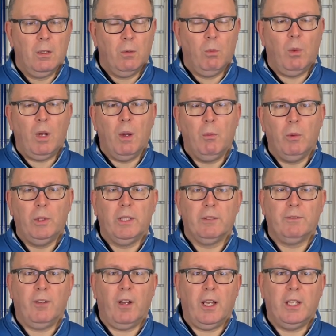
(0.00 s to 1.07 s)
What I would
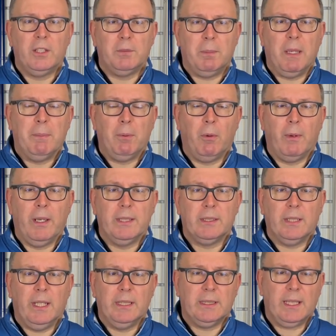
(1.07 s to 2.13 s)
advise people is
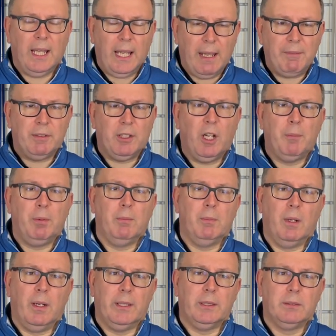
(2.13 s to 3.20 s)
to have an open
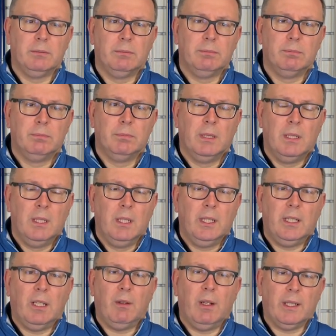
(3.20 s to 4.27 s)
mind.
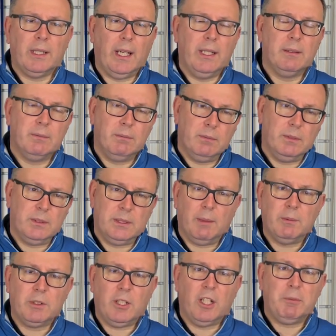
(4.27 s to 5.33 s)
Okay,
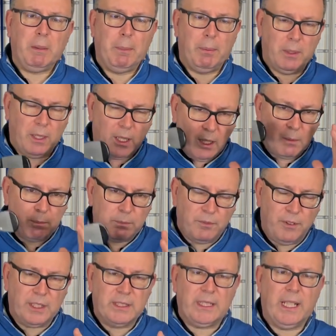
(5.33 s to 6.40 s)
sometimes people are
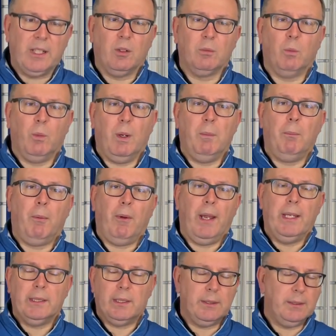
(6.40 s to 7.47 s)
fixated on one
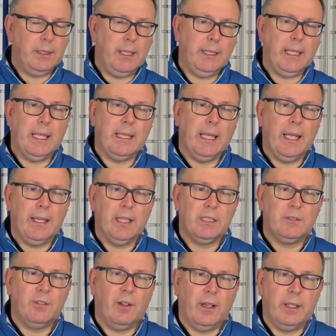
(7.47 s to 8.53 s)
brand, and I get that, that's
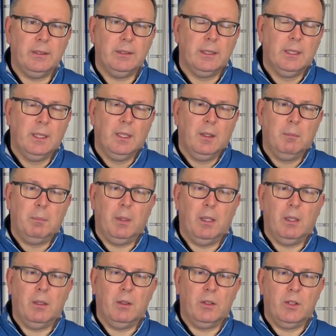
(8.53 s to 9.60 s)
fine.
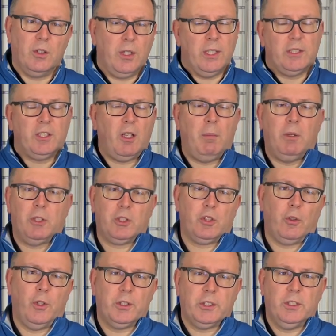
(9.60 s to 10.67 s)
But there's so much
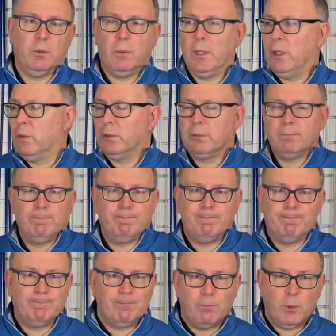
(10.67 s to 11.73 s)
choice in the world.
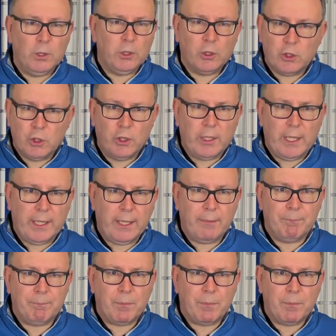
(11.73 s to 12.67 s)
Why not look at it?